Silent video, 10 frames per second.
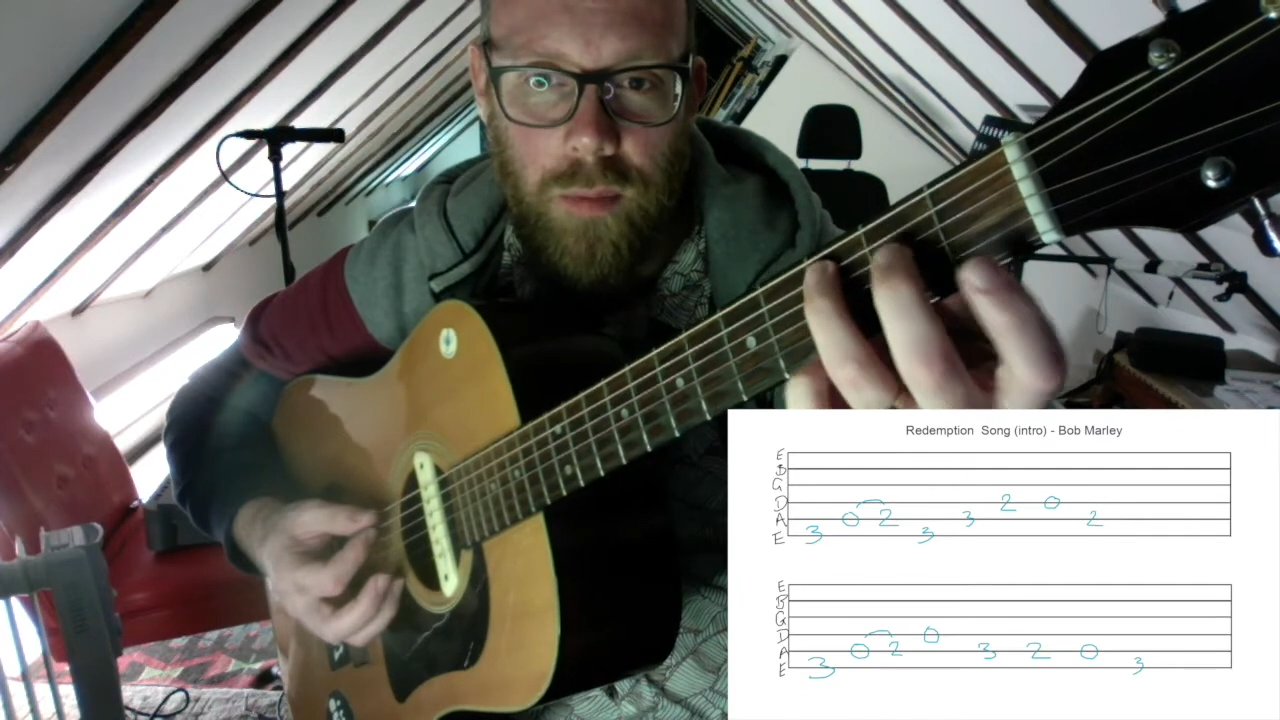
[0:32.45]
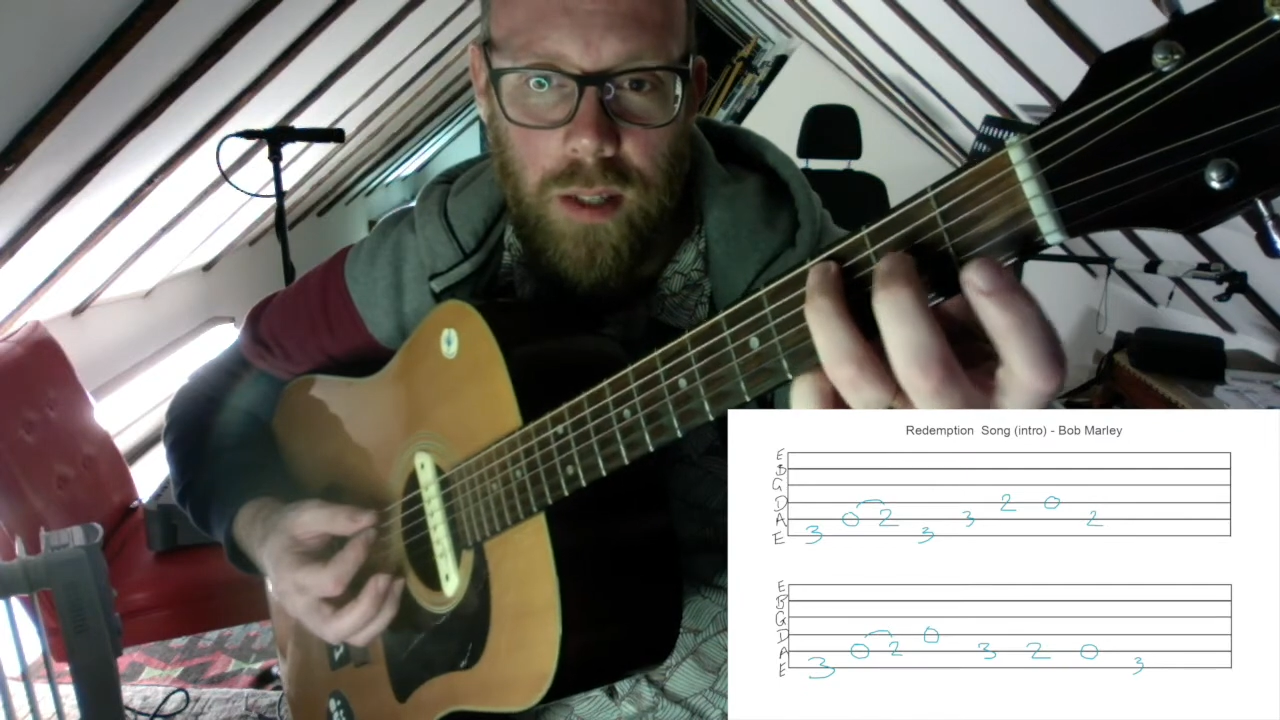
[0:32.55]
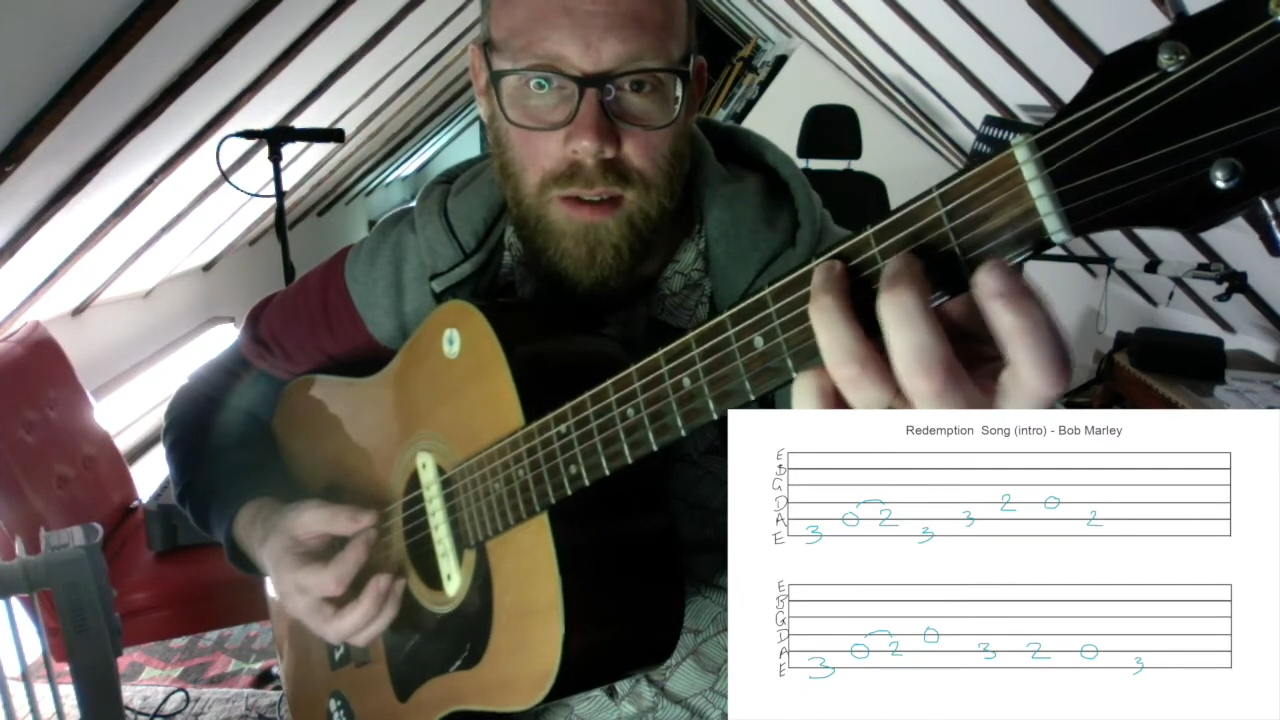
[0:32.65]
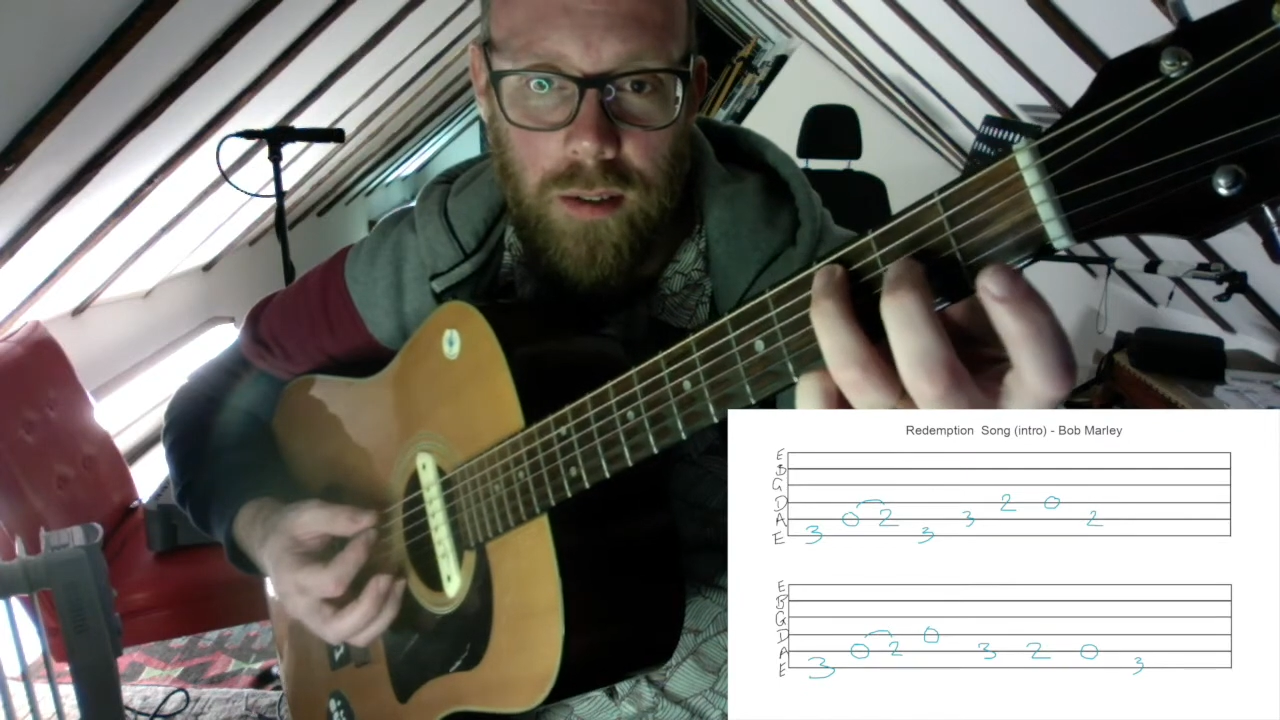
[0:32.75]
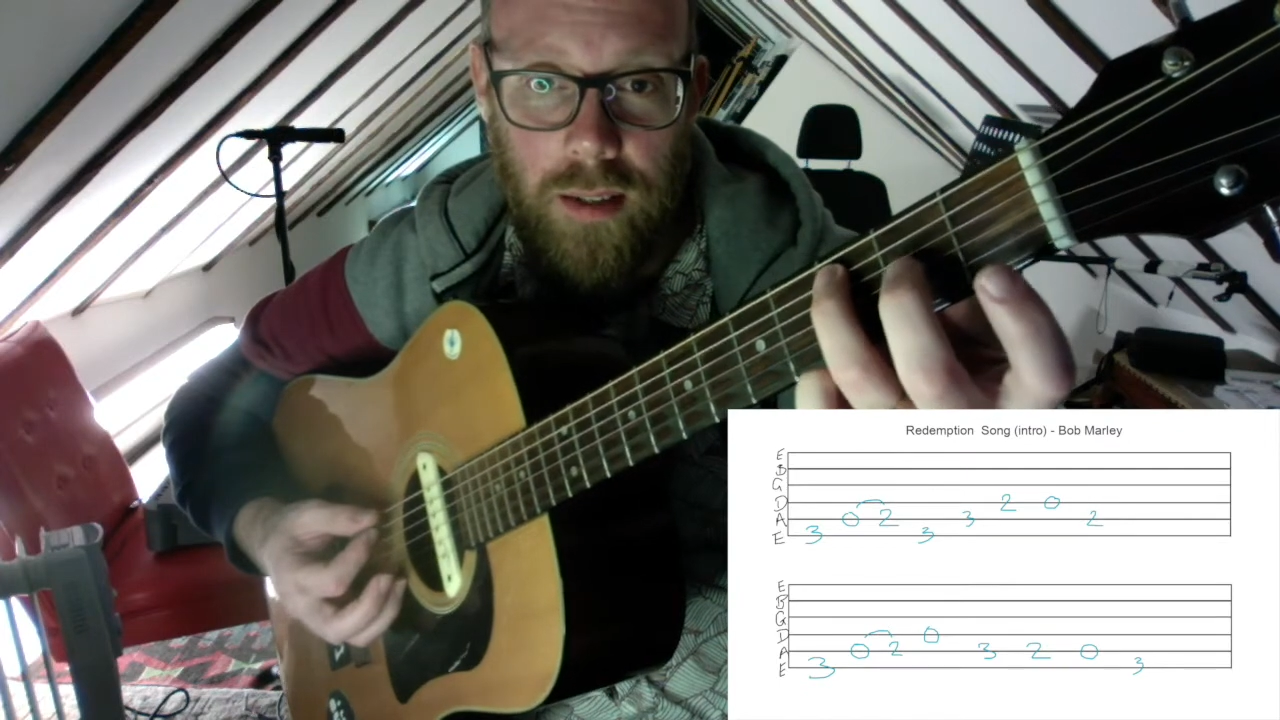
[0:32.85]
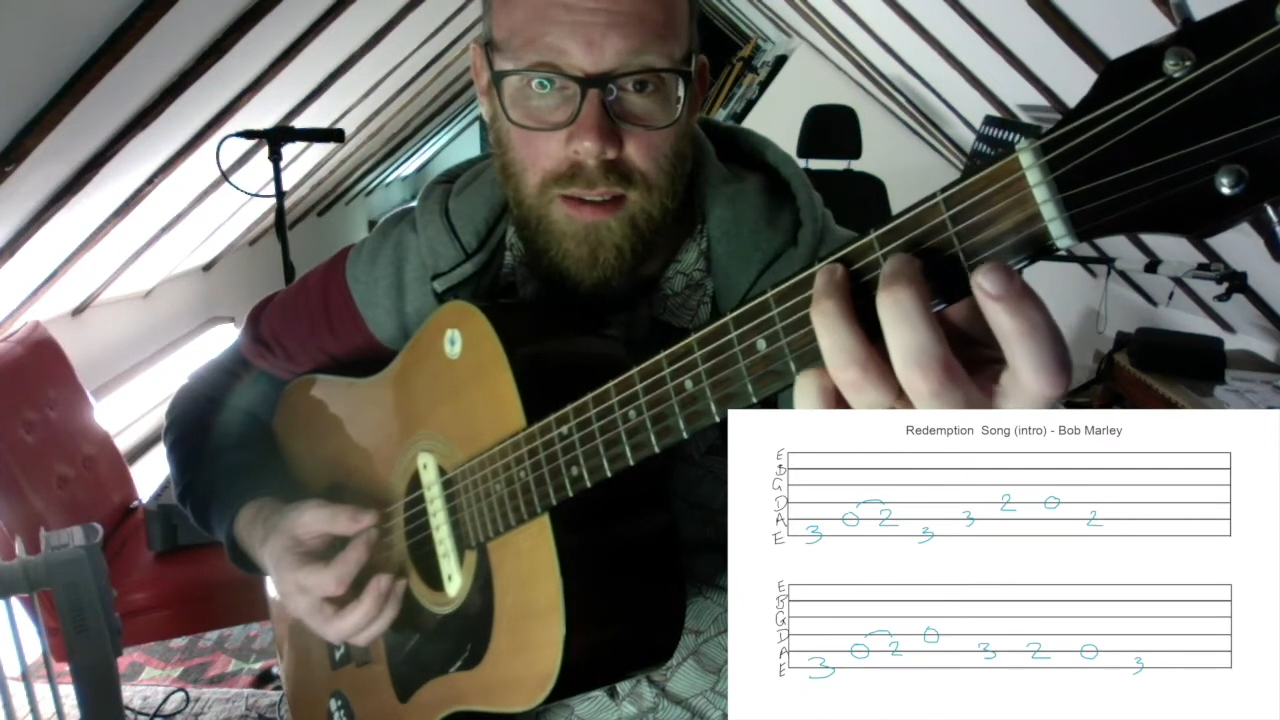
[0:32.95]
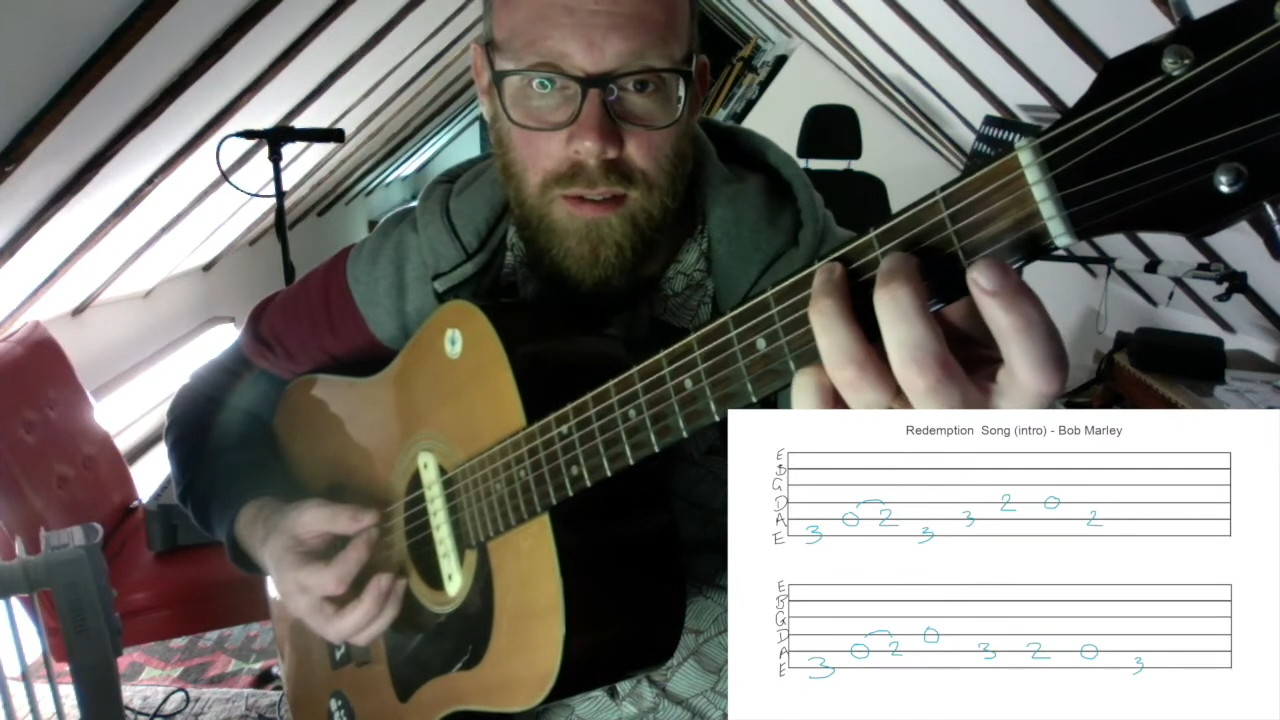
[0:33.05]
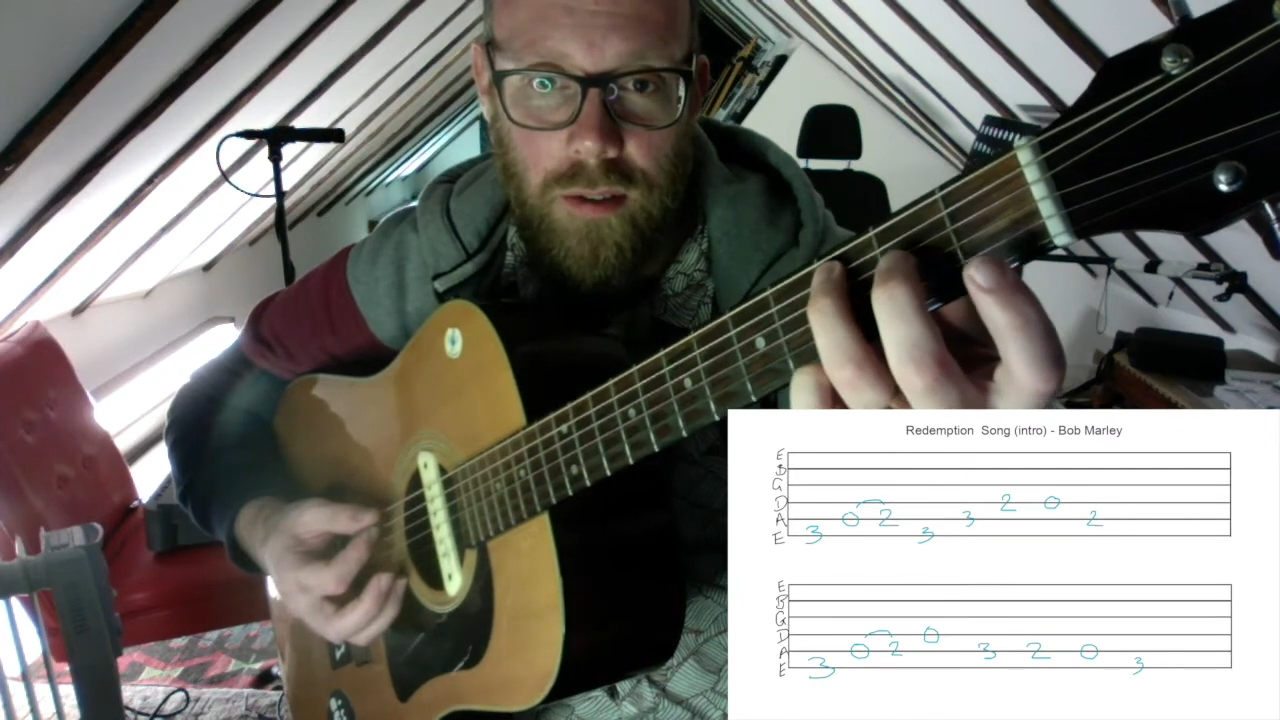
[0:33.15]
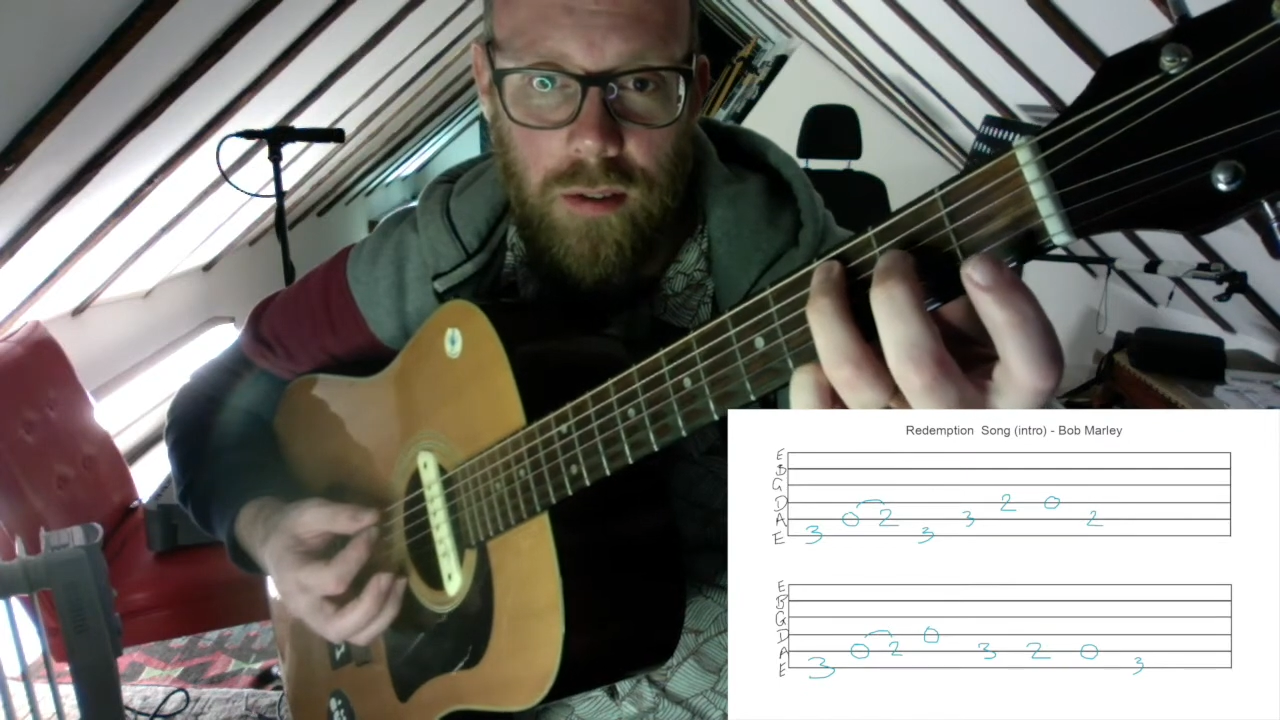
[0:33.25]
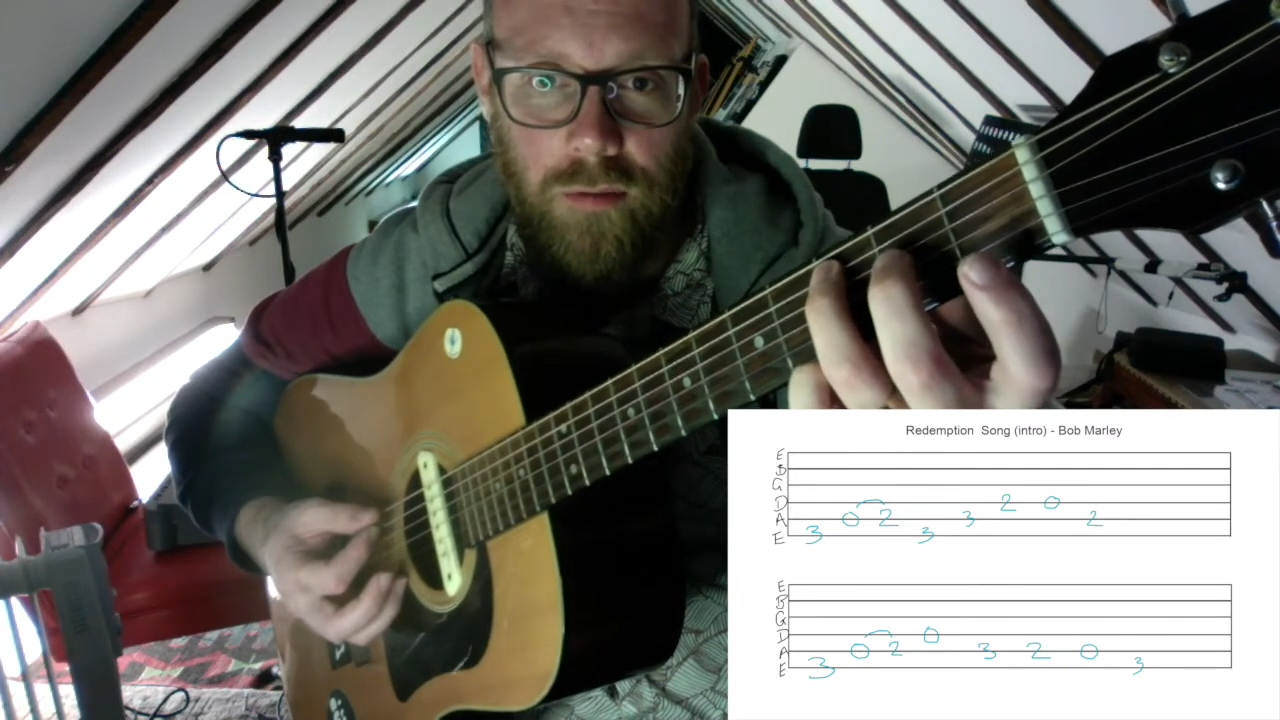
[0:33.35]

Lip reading: when you go to that 3rd